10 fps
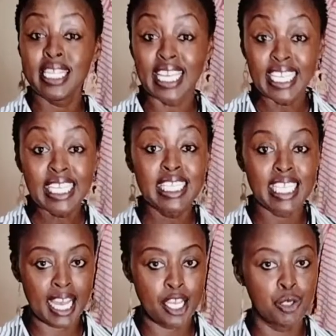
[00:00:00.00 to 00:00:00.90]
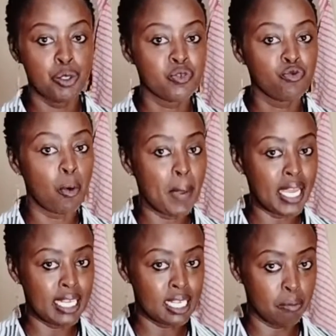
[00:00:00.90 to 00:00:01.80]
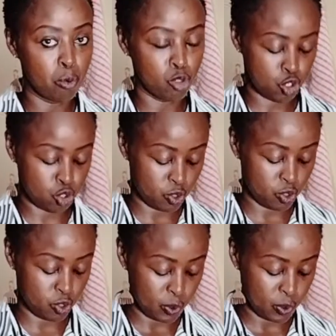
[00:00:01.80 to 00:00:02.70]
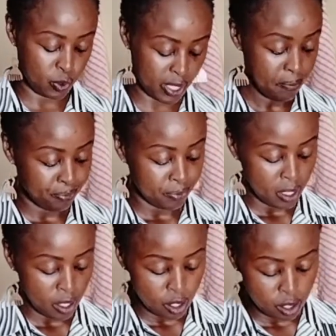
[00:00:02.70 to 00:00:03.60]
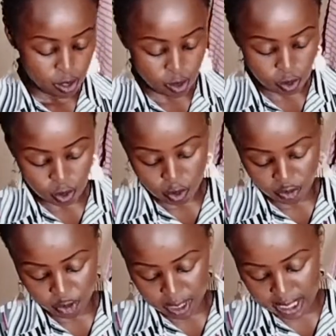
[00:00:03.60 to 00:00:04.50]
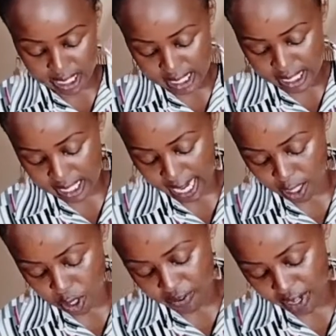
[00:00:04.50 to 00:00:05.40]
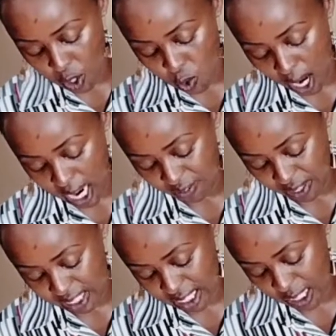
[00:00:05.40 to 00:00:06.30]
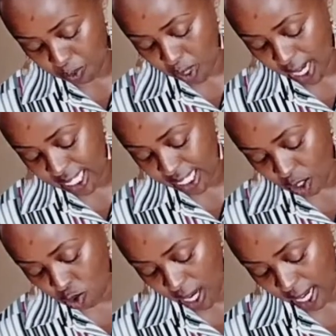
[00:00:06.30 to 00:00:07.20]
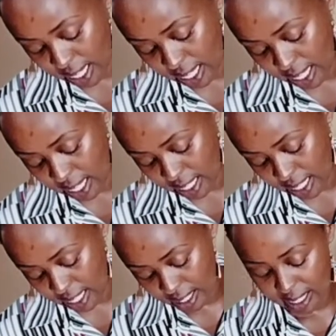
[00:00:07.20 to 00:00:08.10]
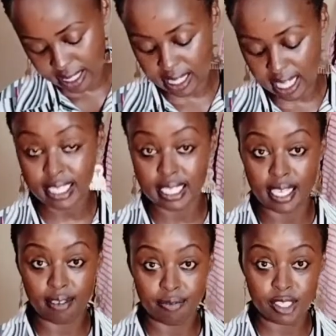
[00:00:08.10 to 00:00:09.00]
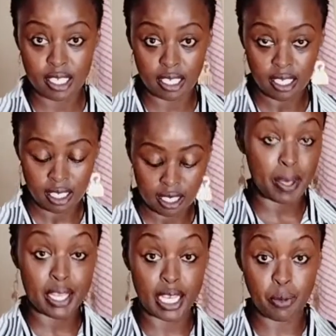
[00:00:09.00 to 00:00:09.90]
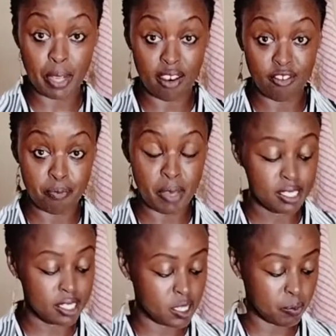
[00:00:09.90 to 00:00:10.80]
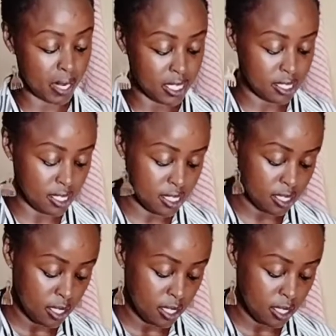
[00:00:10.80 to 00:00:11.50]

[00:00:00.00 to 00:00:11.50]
little that I use for my little portion, okay? So for this, I don't even do a half a teaspoon. I just do that's enough. See, then we have mixed spices.